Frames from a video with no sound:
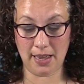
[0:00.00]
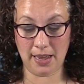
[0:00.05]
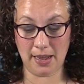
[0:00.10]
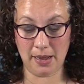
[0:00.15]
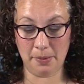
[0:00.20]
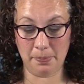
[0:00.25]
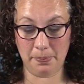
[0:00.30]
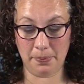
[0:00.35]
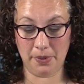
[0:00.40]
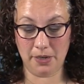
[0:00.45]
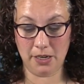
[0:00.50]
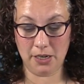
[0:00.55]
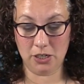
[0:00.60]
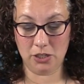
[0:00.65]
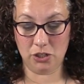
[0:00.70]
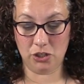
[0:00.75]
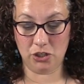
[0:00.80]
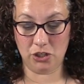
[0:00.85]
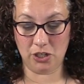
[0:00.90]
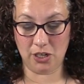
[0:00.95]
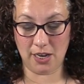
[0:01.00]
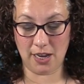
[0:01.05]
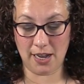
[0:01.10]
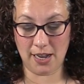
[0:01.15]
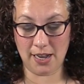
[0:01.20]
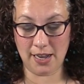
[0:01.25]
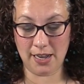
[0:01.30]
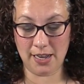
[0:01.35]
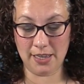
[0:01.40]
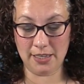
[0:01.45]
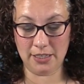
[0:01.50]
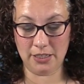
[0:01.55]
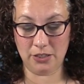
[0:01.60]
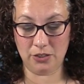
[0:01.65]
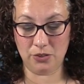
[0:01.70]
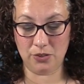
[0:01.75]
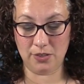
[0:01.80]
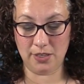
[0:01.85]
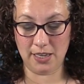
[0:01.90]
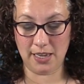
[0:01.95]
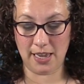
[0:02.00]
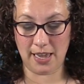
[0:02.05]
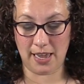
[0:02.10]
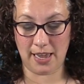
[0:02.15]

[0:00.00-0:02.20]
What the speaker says: up just to the